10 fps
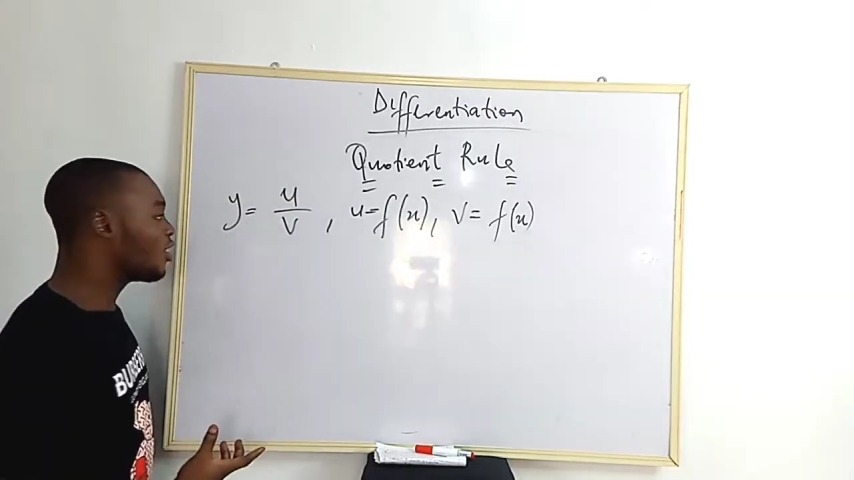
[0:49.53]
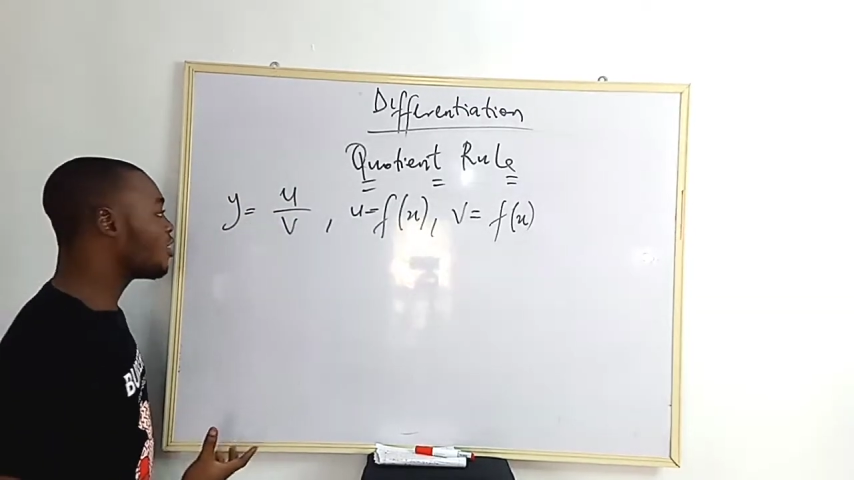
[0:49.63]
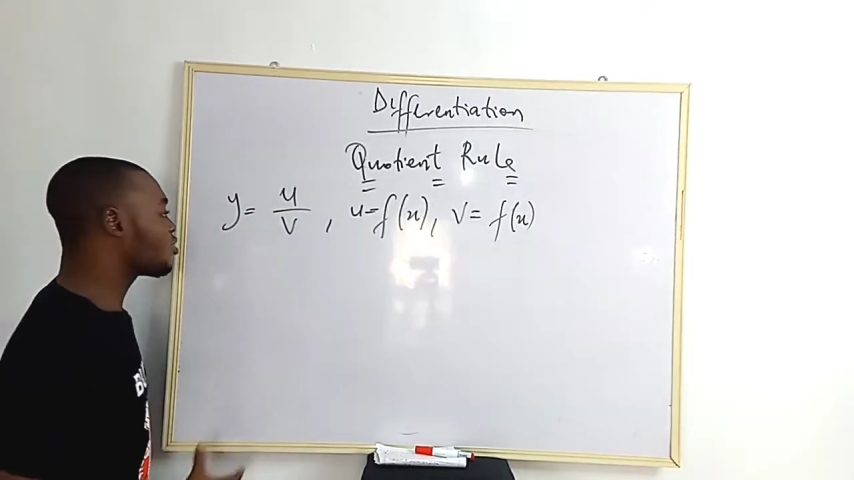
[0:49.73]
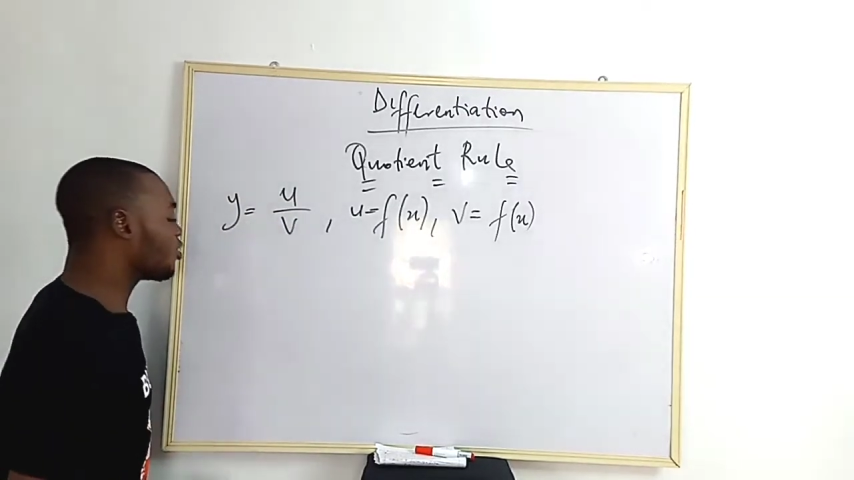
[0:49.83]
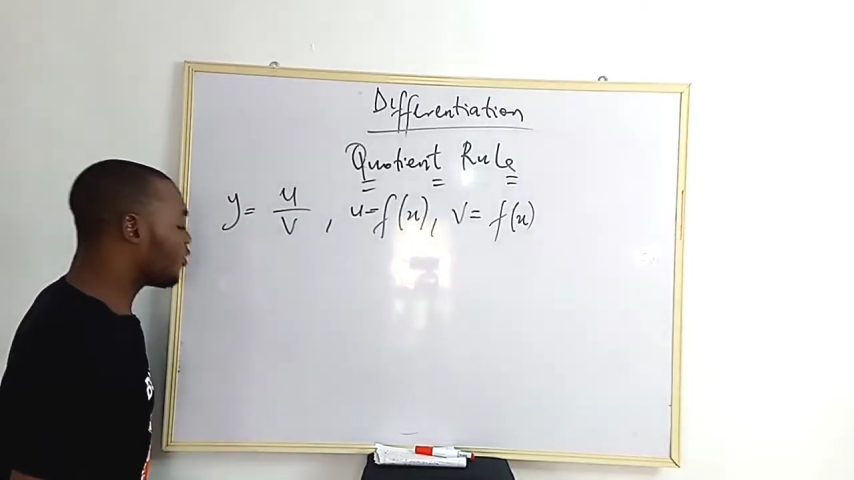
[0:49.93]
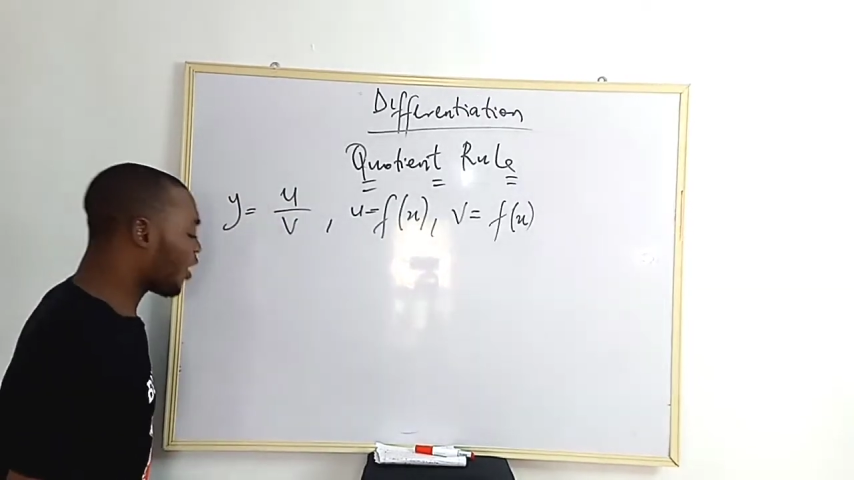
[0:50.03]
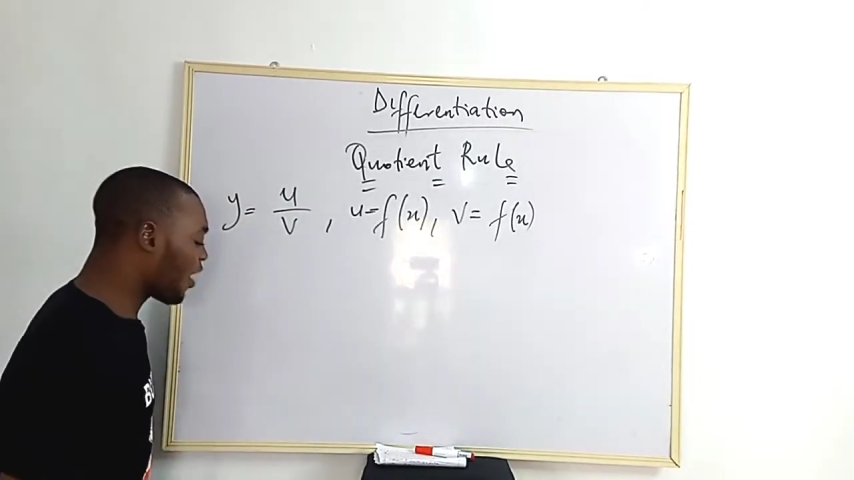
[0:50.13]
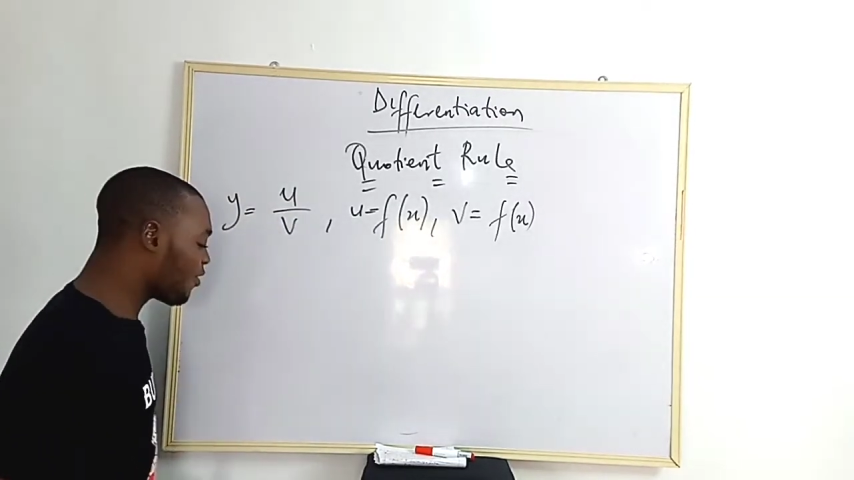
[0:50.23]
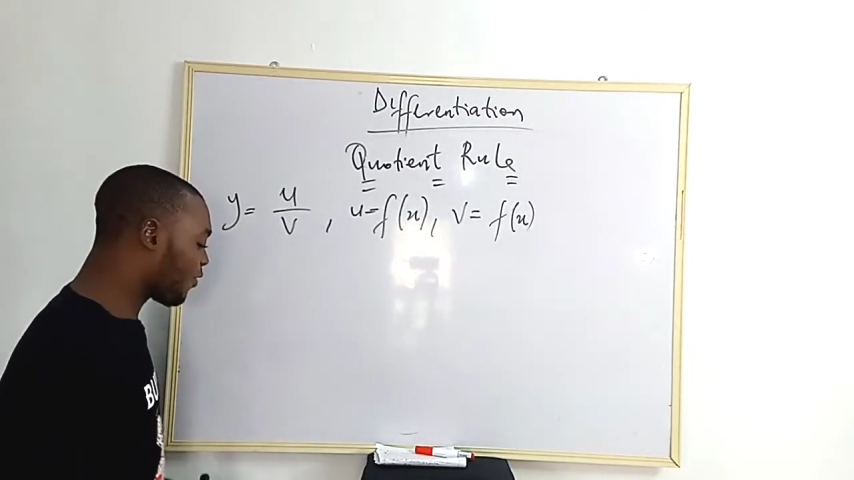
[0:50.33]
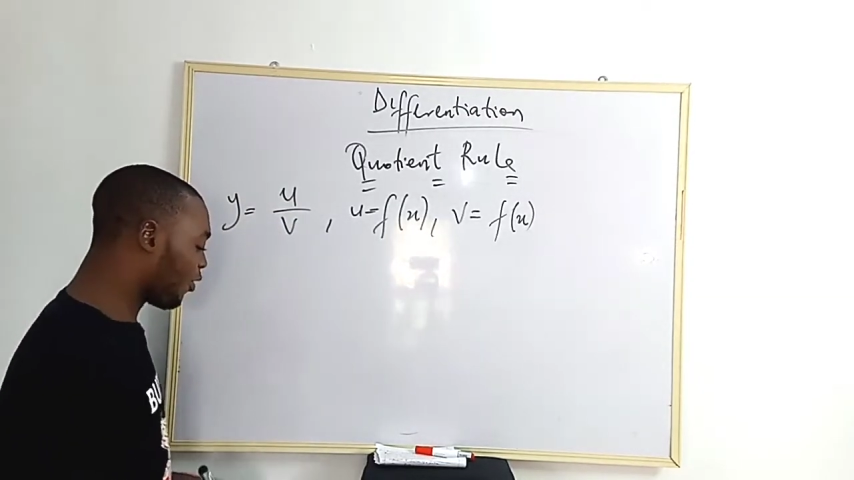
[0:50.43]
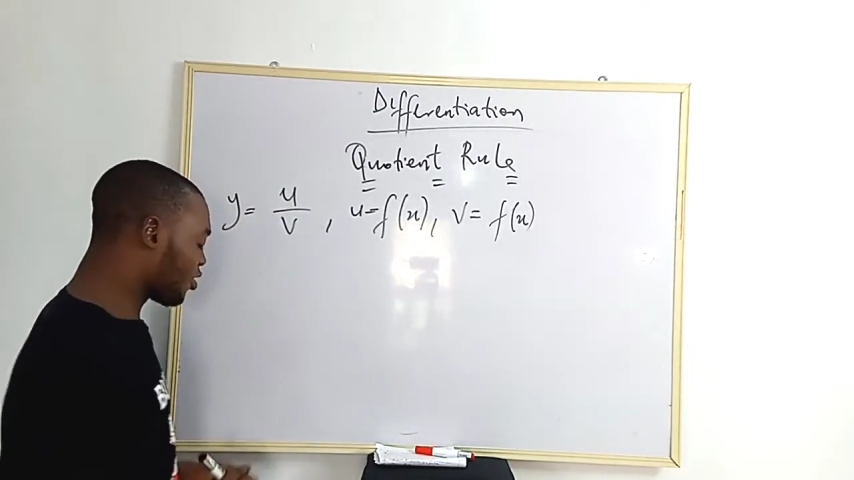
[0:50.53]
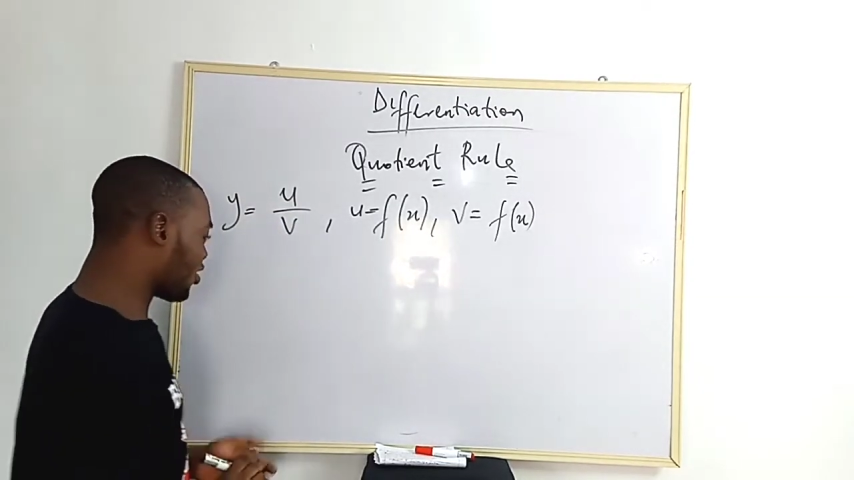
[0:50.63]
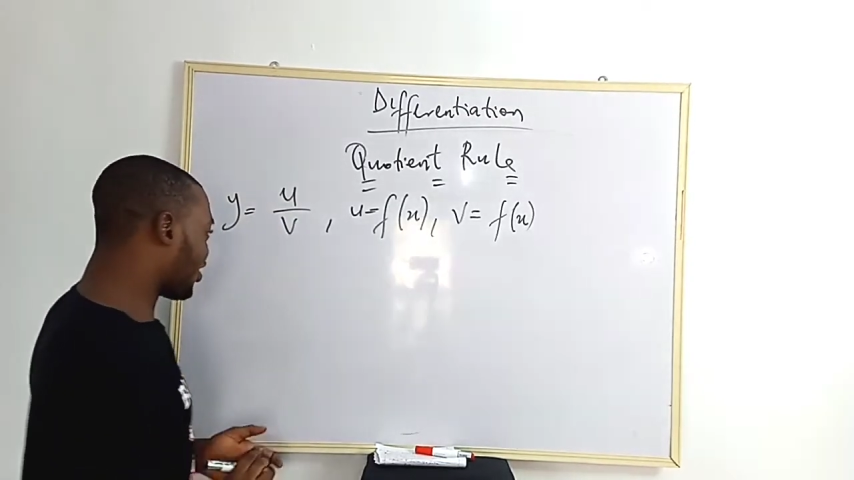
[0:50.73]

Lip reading: So if you have a function